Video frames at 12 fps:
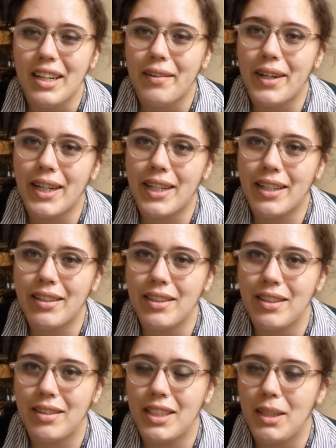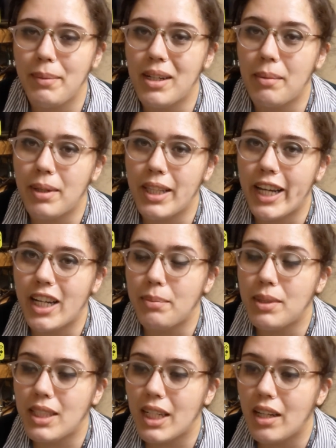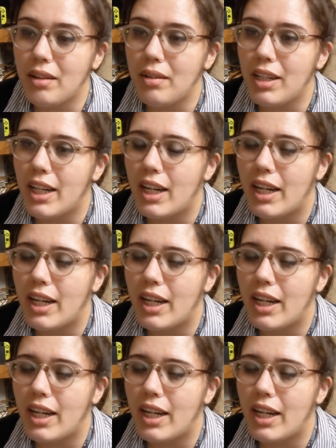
We're also teaming up with Adamstown